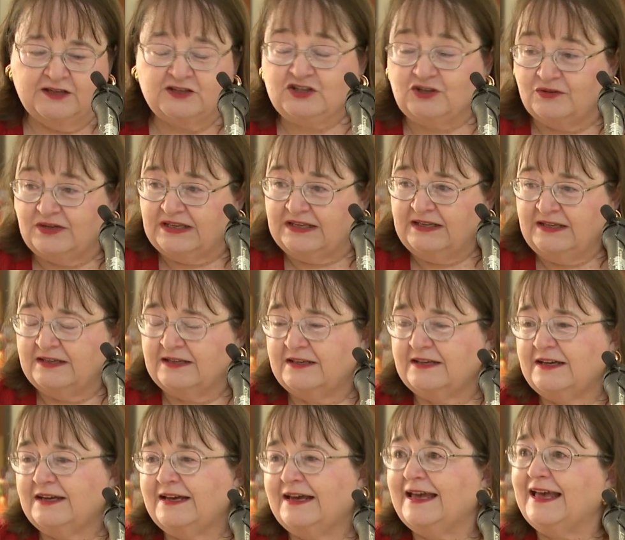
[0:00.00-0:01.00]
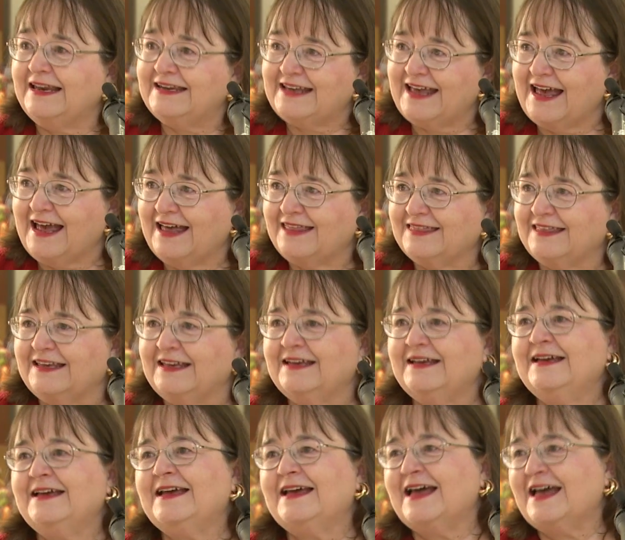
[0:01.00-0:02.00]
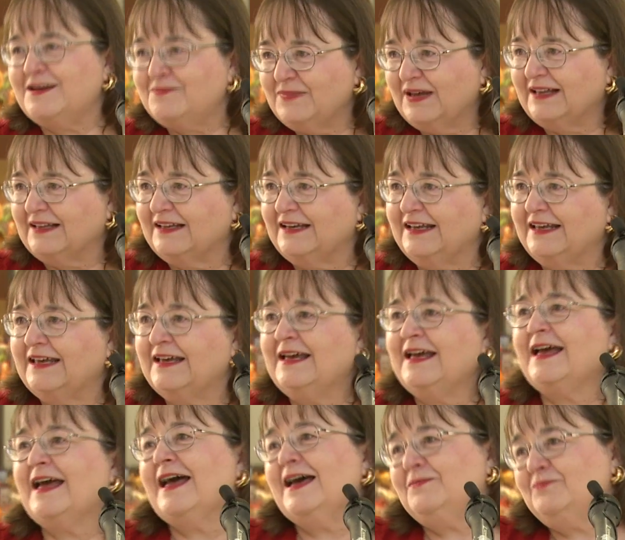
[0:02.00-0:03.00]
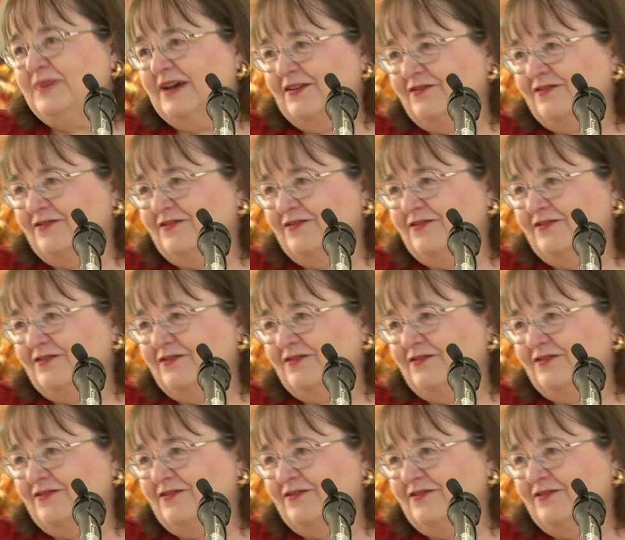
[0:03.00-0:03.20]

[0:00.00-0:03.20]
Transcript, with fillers: Judy and Kathy and Melanie and